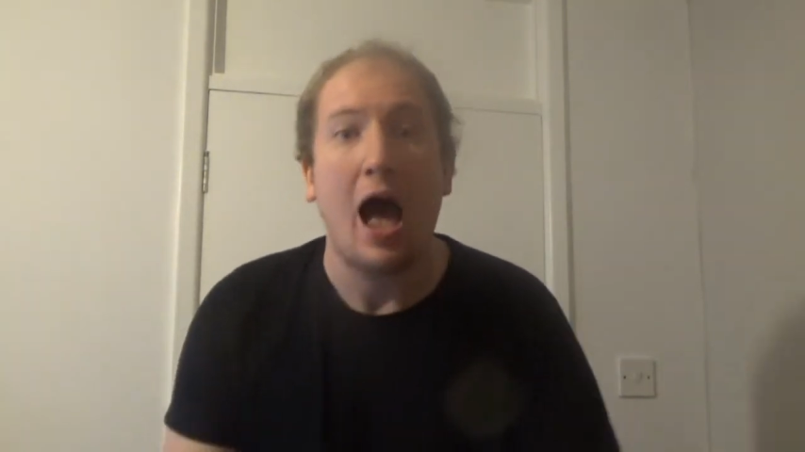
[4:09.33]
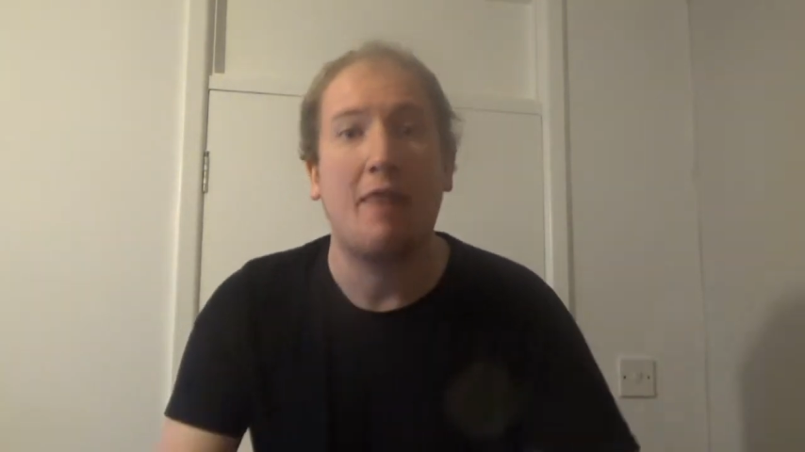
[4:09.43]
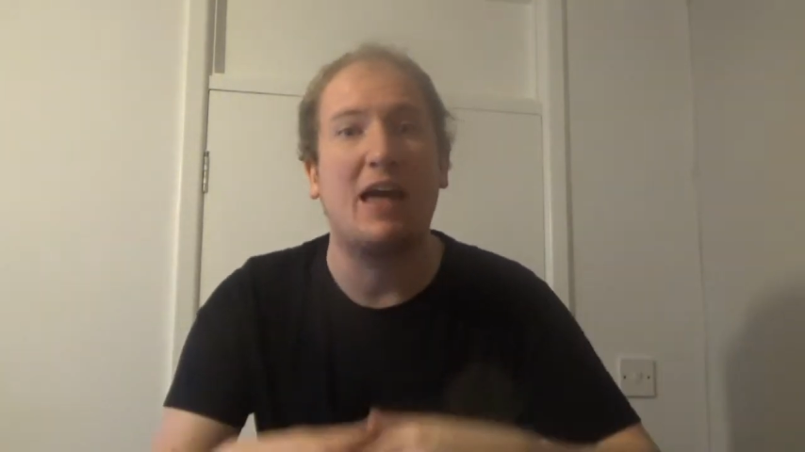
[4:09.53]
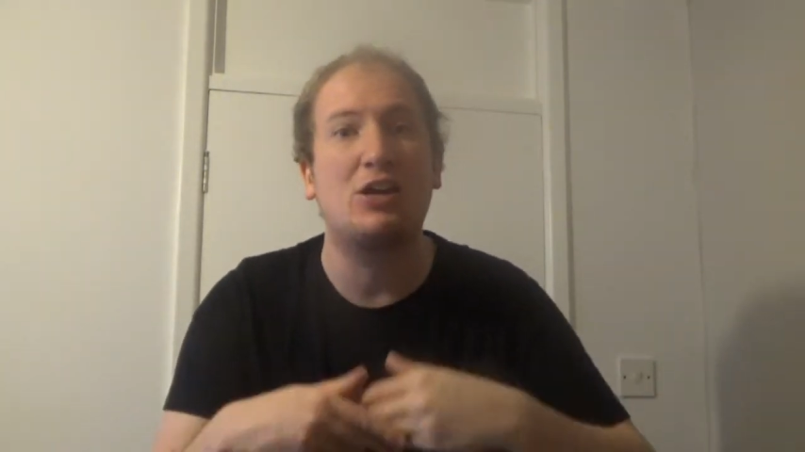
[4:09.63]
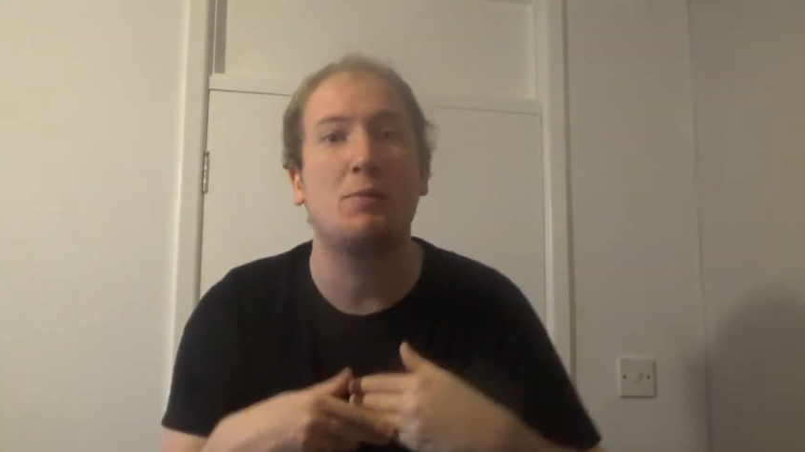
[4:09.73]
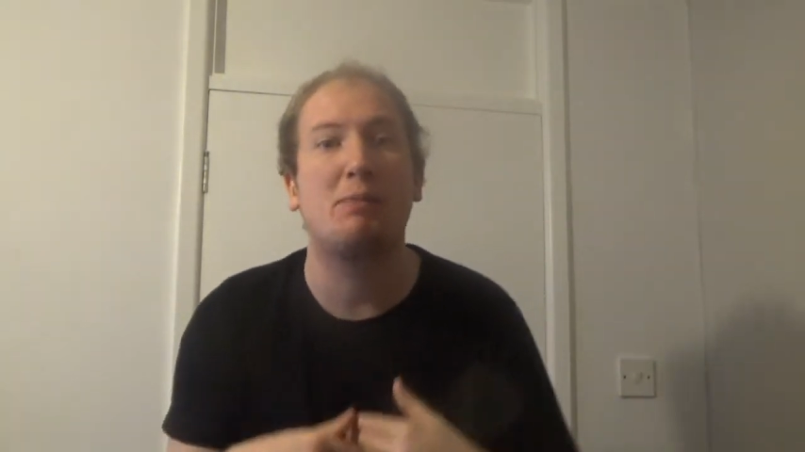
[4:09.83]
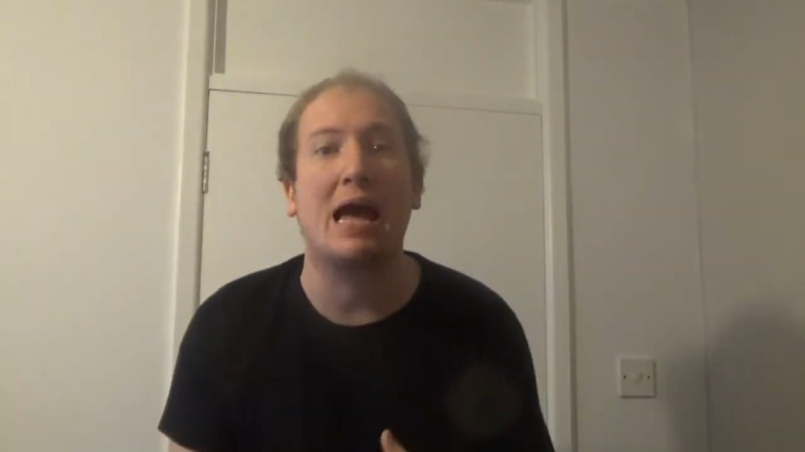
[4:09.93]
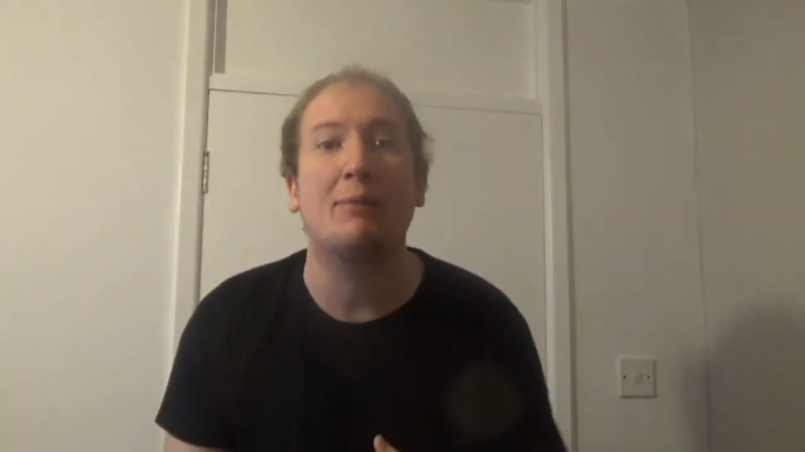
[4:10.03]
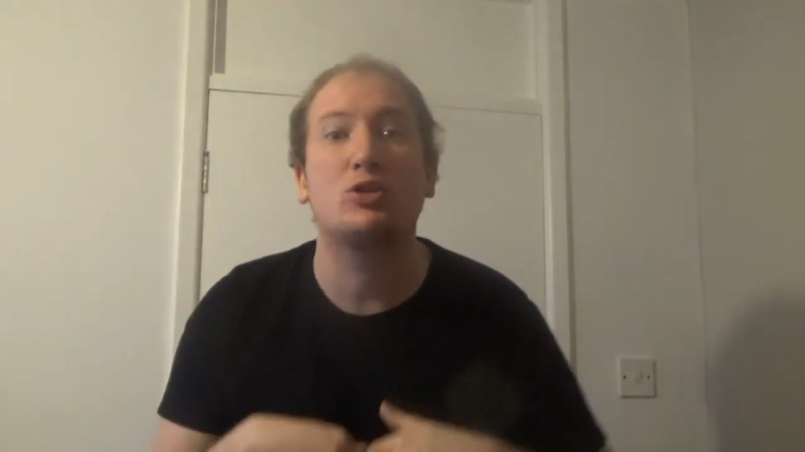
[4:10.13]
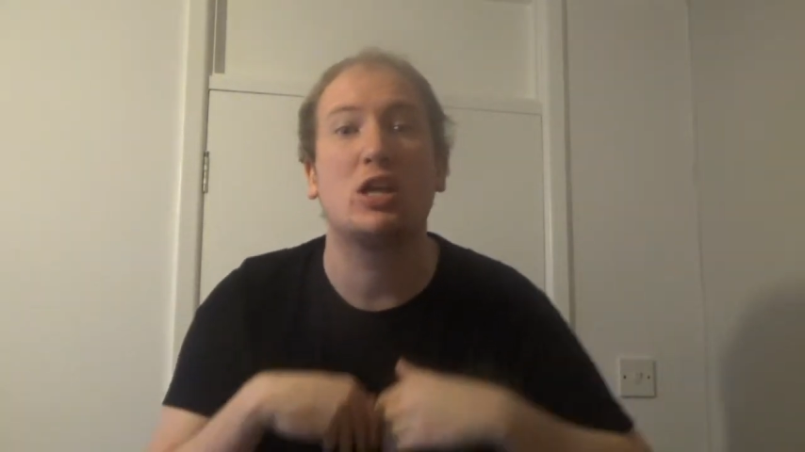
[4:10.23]
And they should be
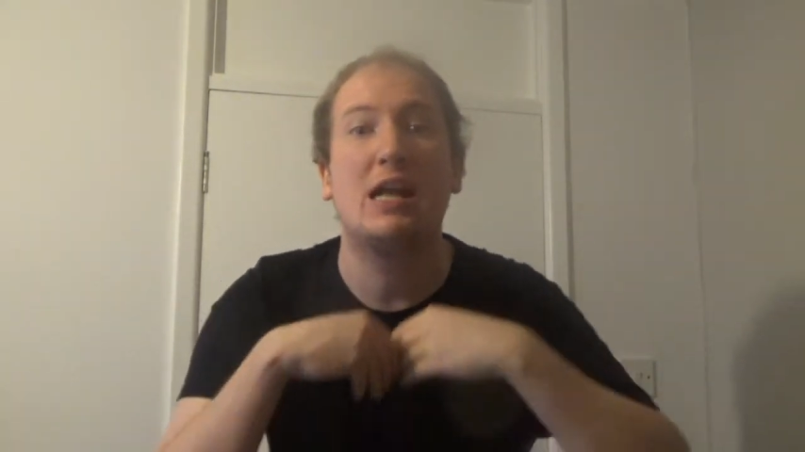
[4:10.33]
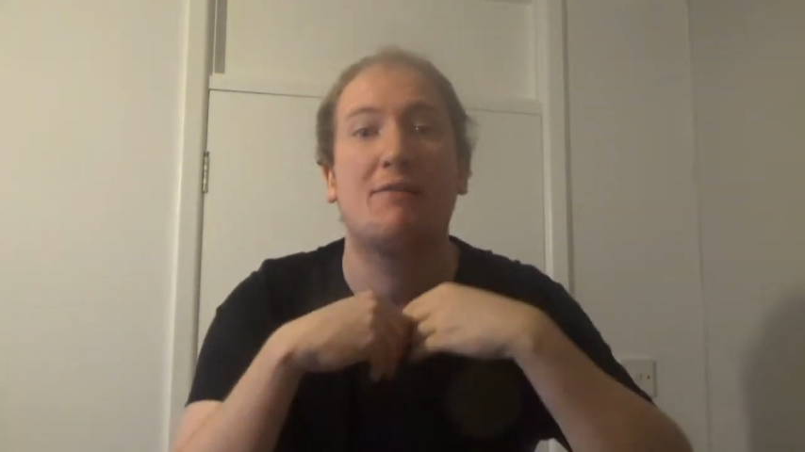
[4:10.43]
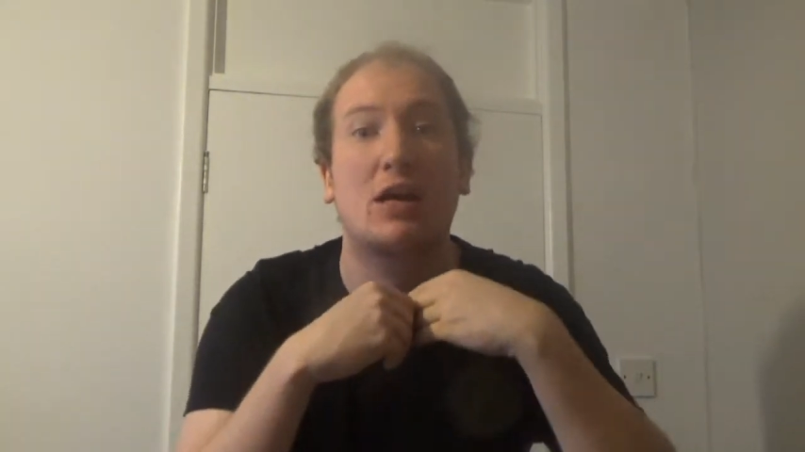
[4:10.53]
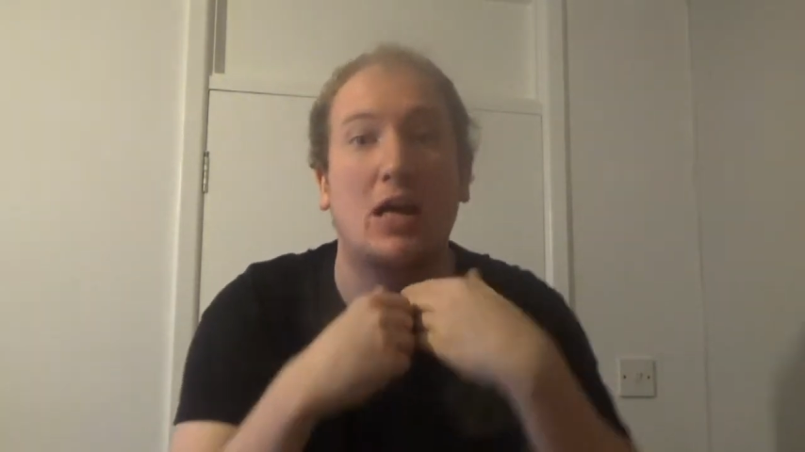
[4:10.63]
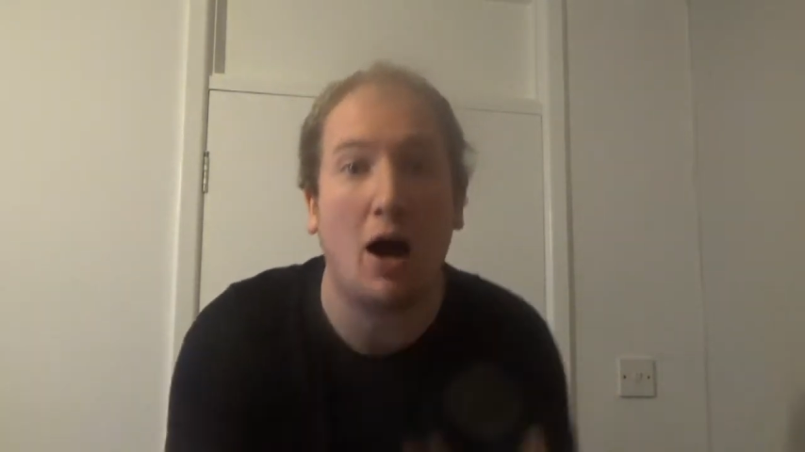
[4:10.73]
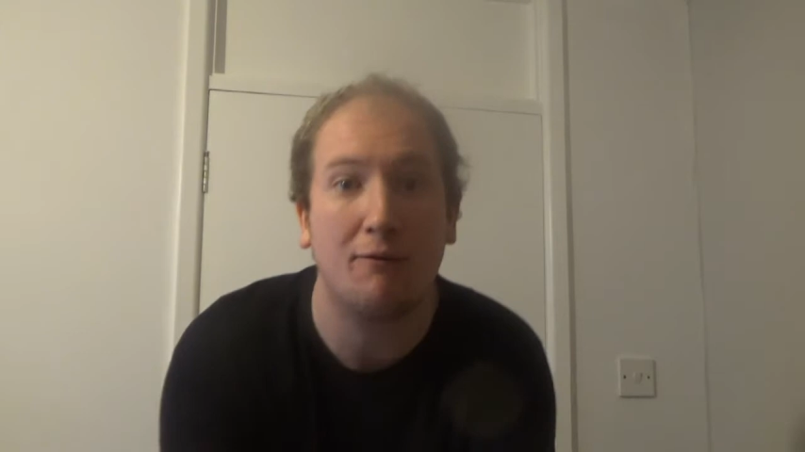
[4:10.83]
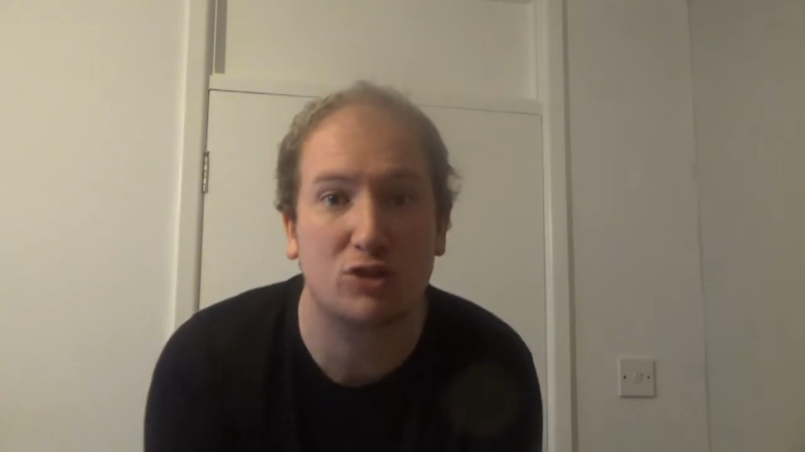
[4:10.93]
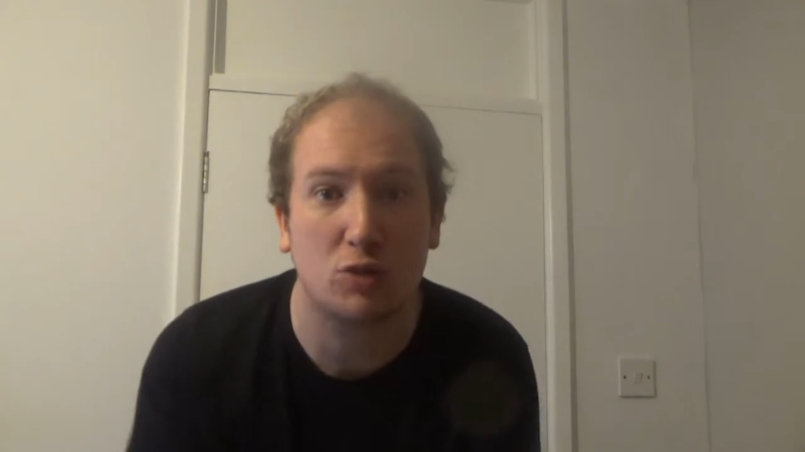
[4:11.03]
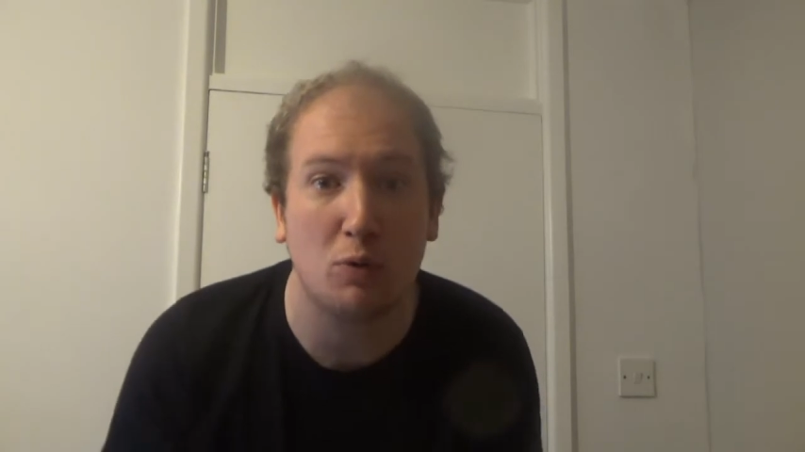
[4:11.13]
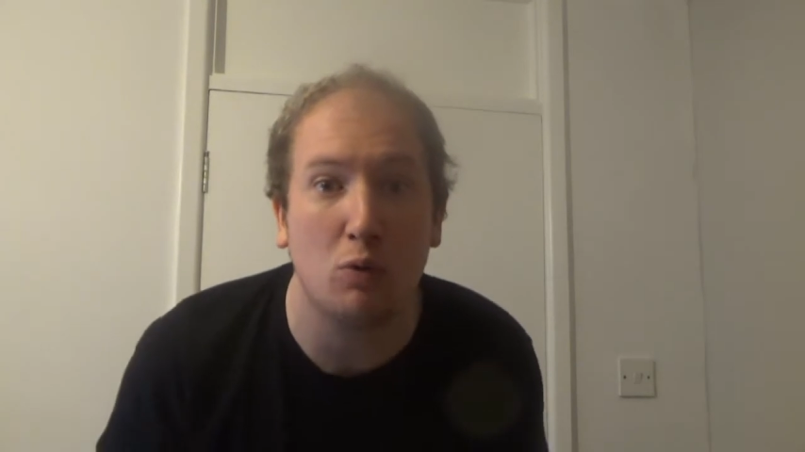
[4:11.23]
able to live a
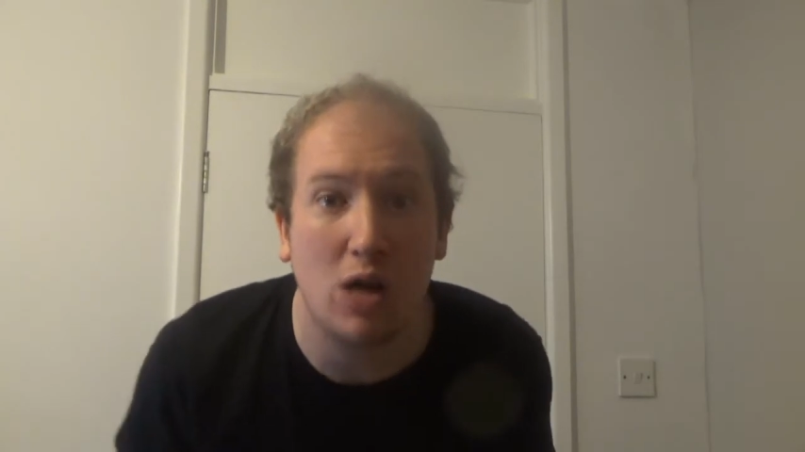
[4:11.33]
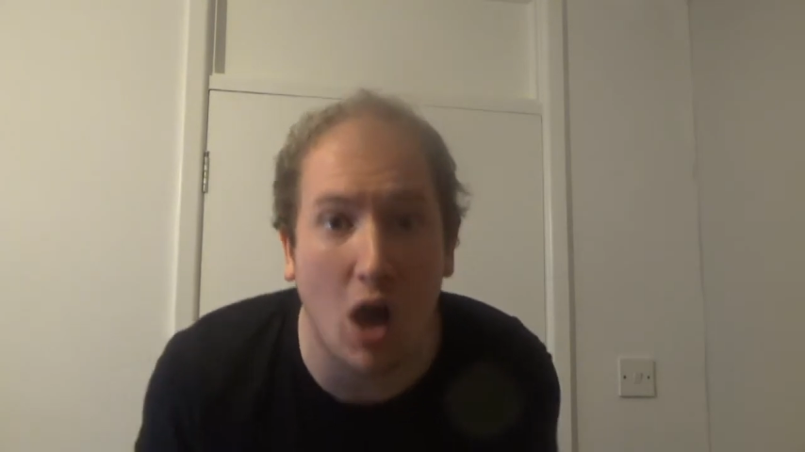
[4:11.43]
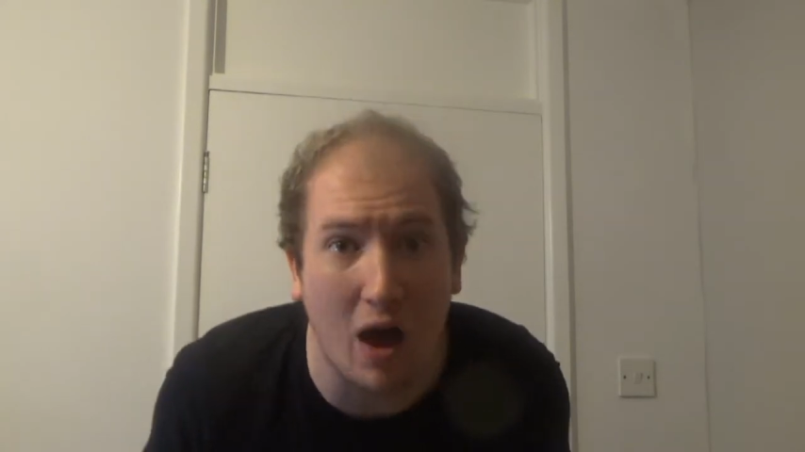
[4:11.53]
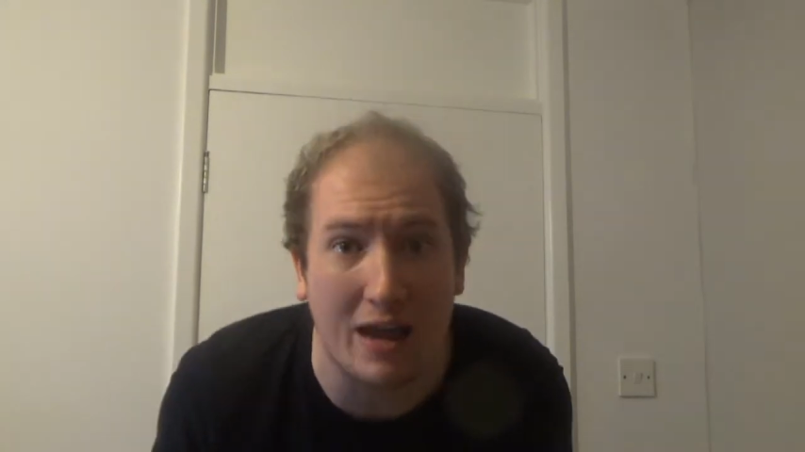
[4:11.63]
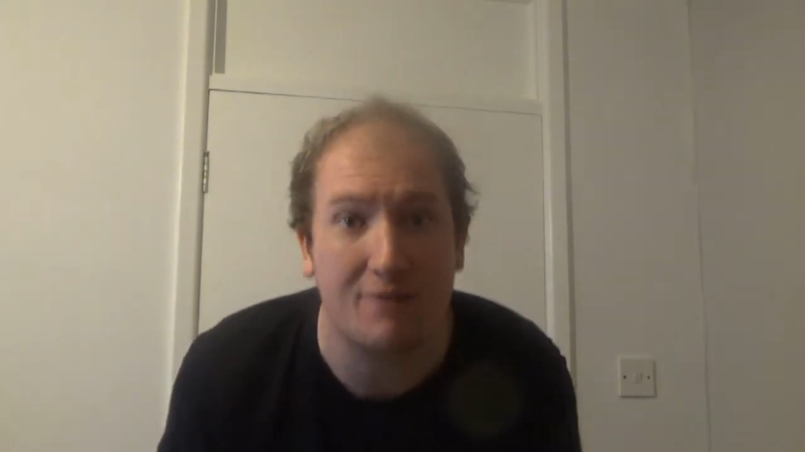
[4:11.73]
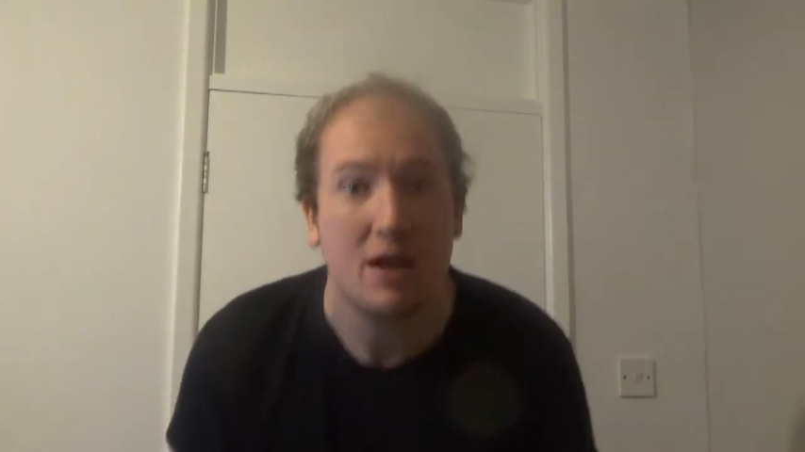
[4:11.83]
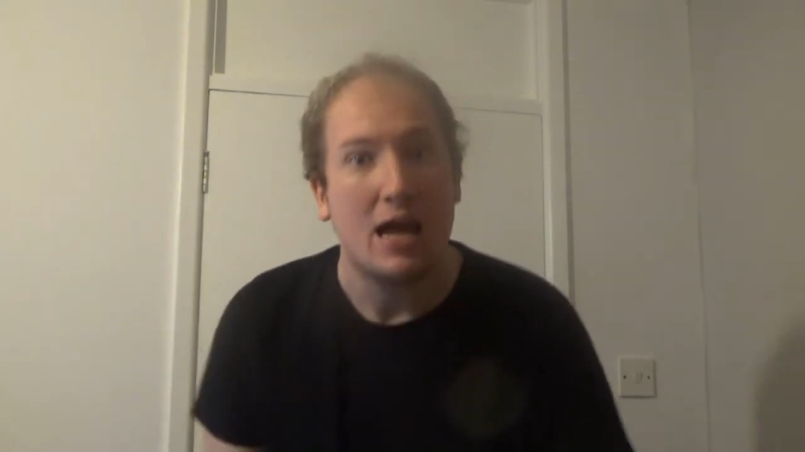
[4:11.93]
comfortable life